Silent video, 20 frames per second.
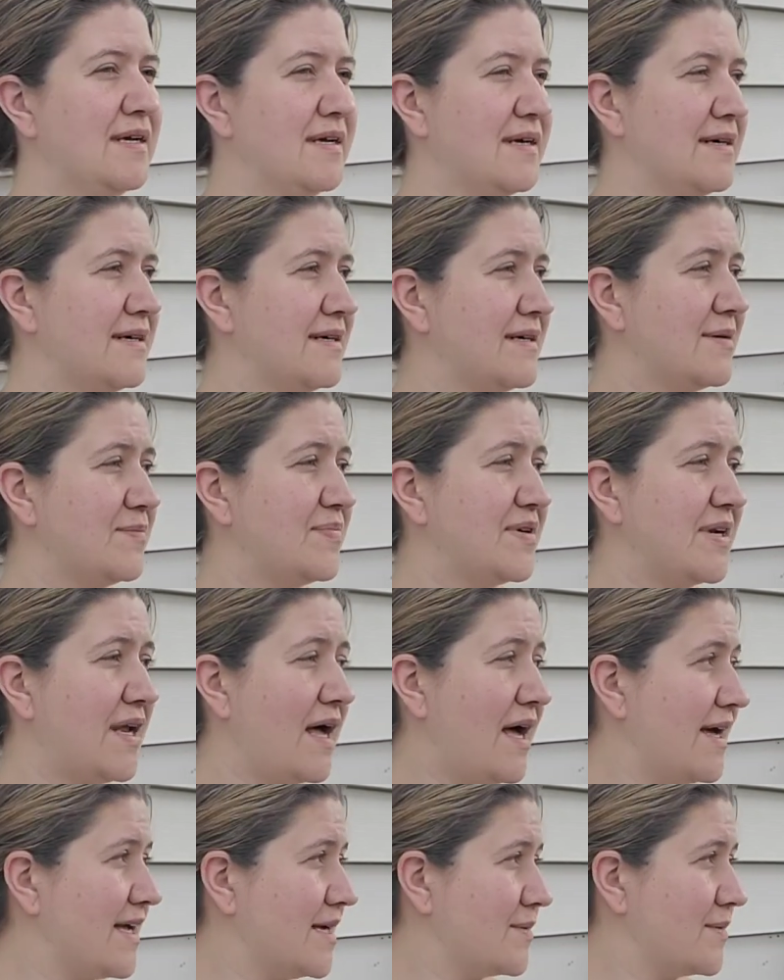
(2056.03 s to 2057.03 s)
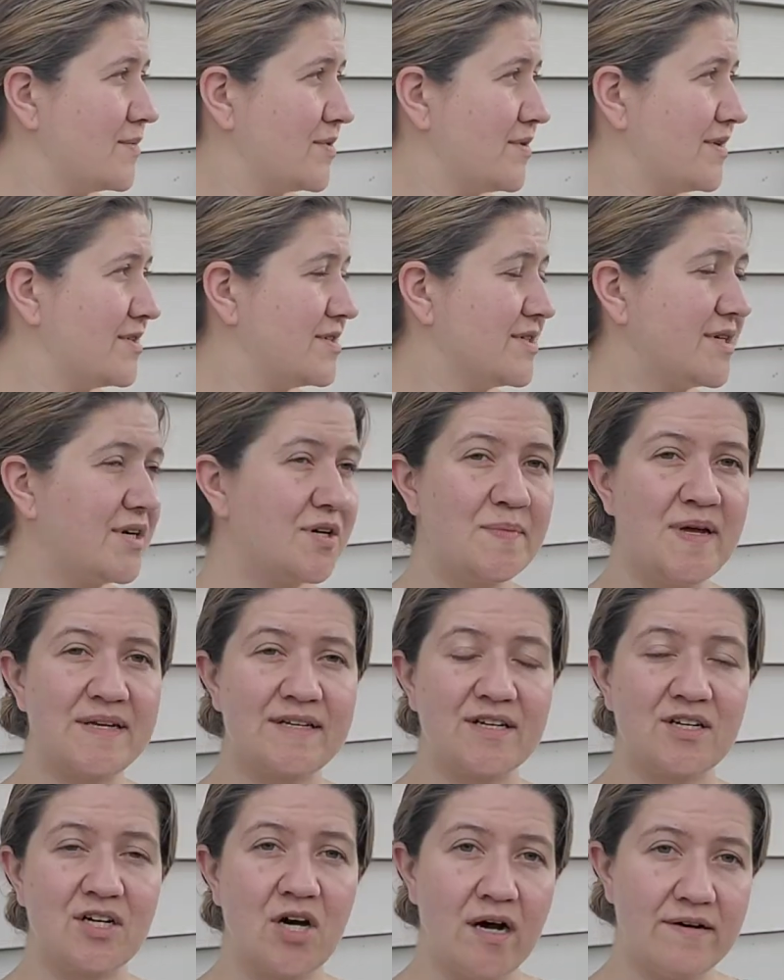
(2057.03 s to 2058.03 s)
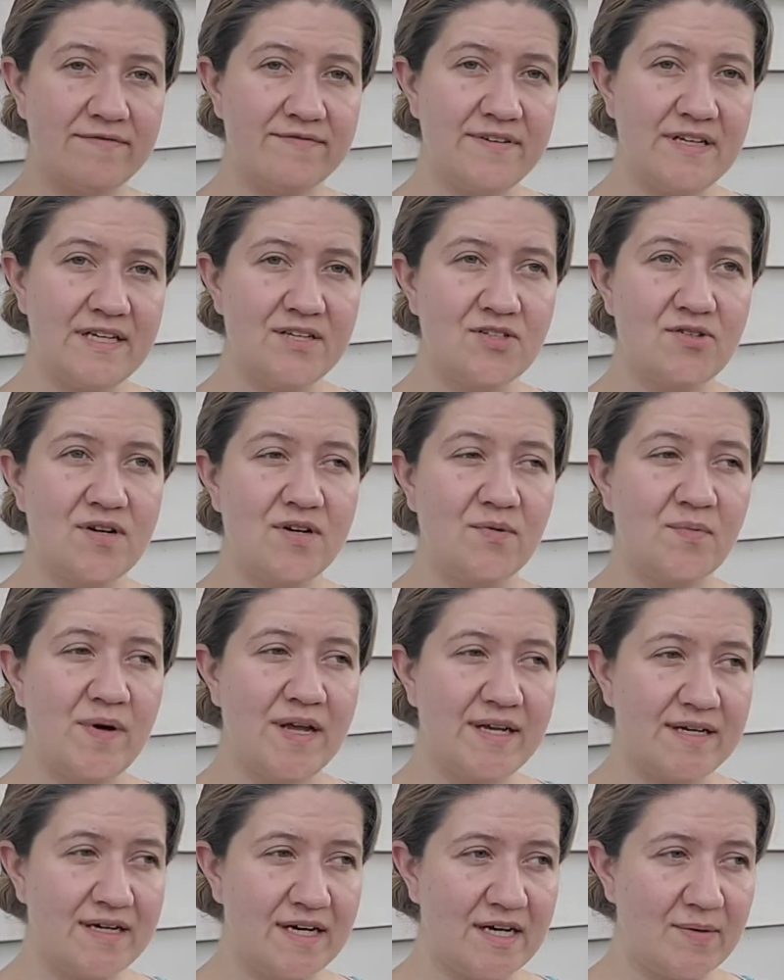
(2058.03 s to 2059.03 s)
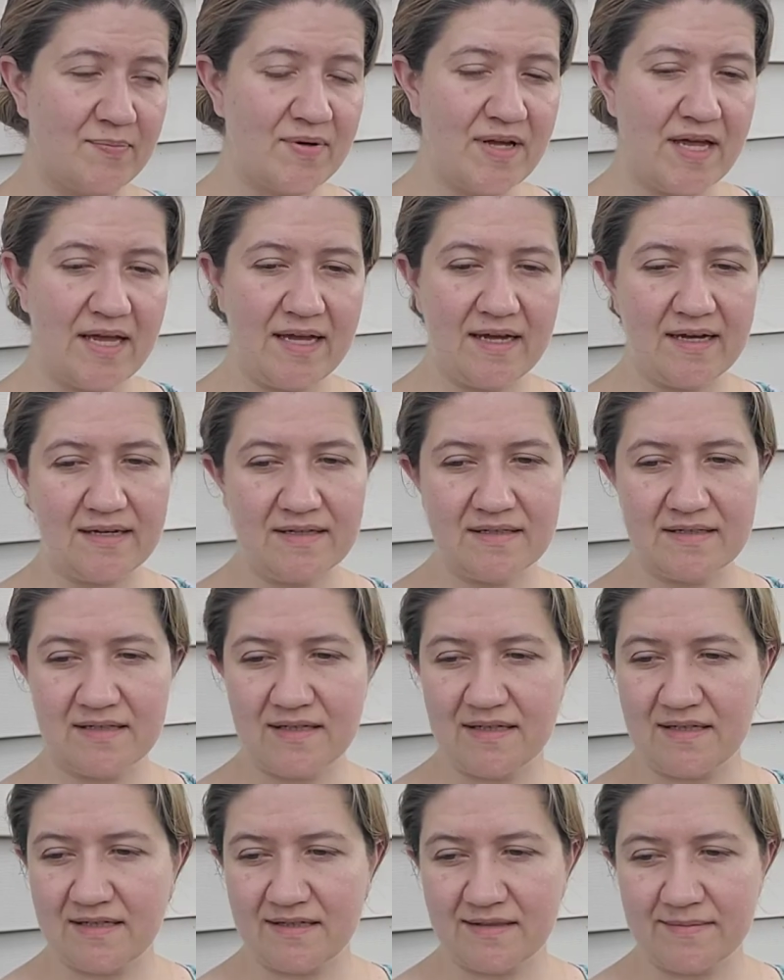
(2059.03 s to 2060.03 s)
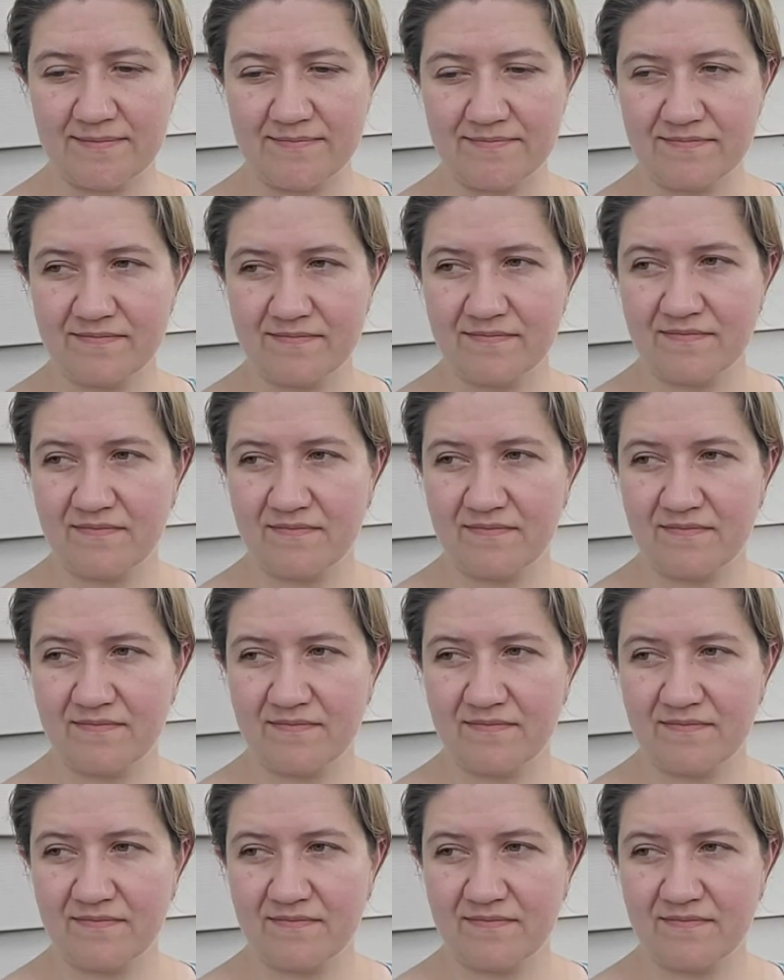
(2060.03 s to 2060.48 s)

Uh, but I am going to go make a coffee and try to wake up and um,